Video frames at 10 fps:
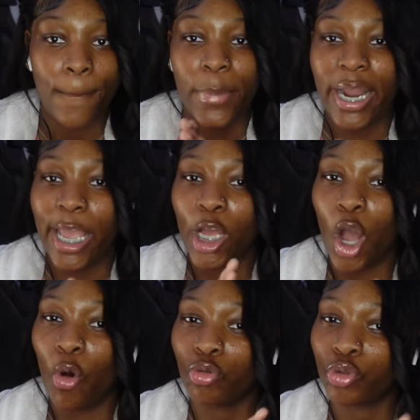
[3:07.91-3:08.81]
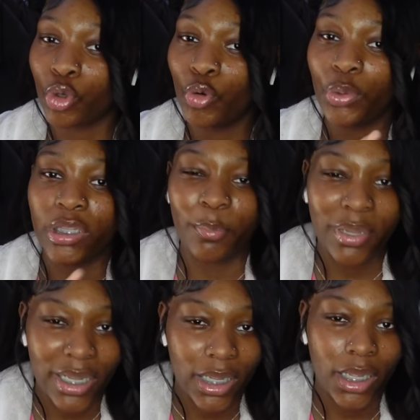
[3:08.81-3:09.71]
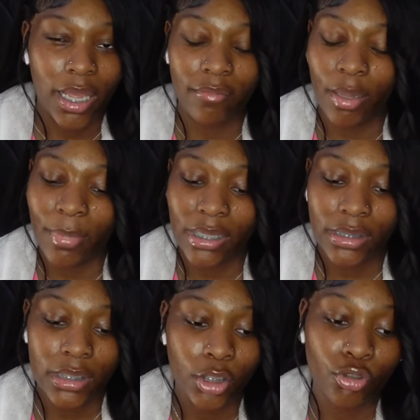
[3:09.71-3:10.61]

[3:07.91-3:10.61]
But I ain't go through with the plan, if that makes sense.